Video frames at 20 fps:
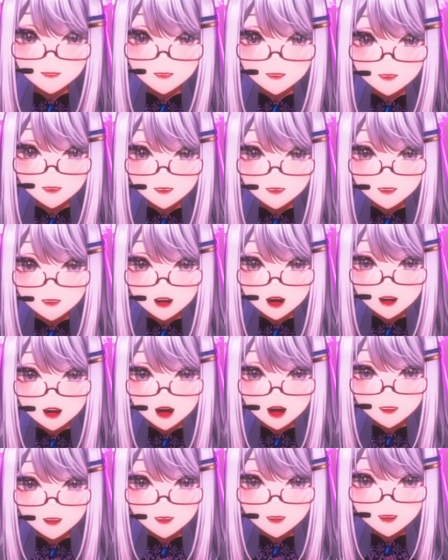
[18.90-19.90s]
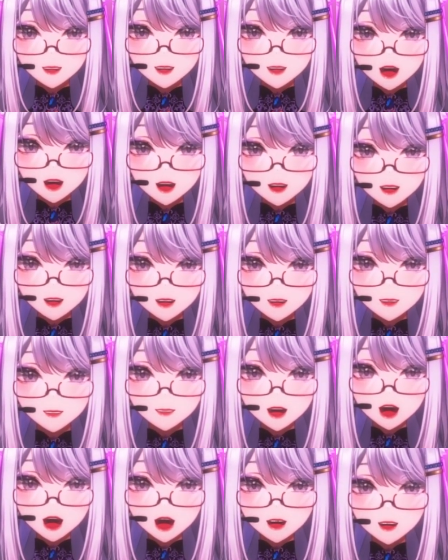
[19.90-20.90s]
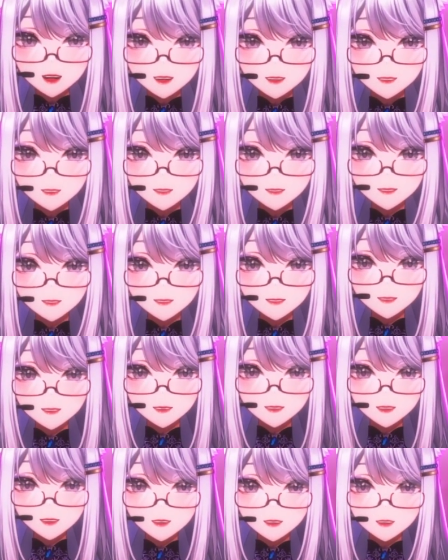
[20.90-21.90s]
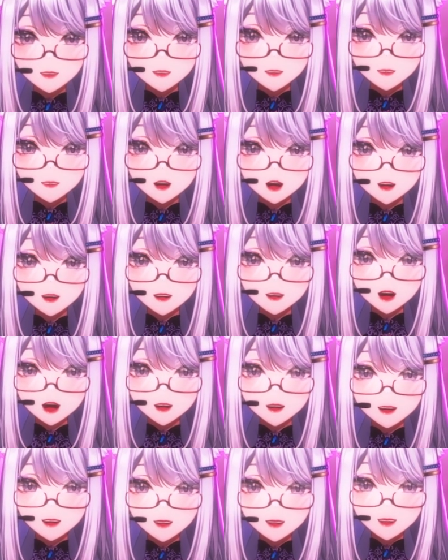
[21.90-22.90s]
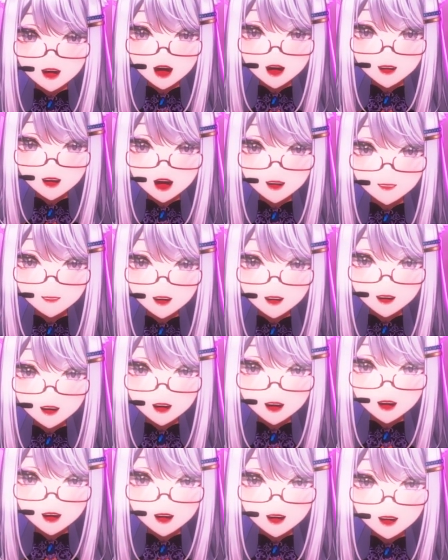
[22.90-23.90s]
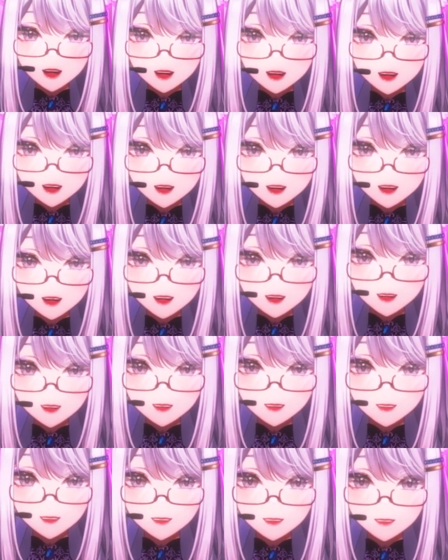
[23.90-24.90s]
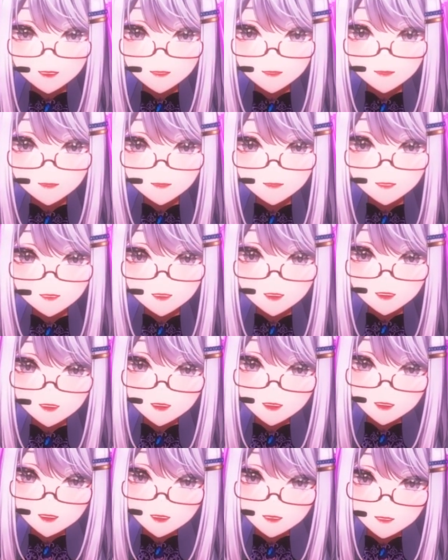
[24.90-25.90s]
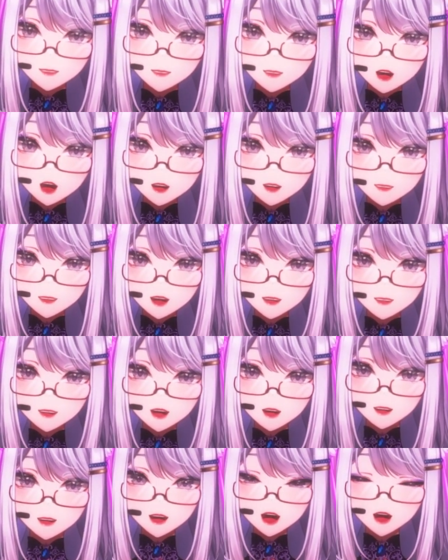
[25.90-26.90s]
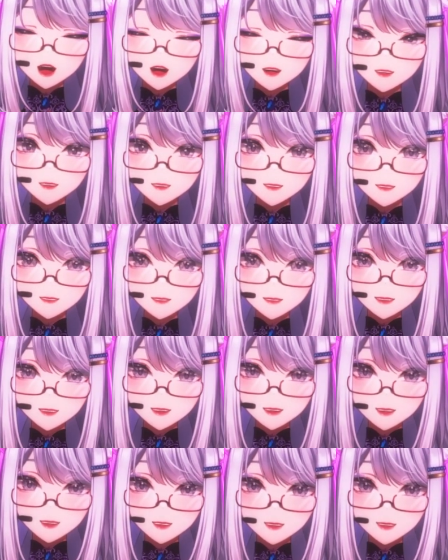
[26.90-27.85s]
Ella was sitting at the piano, her fingers lightly brushing the keys, playing a tune she had been working on for weeks.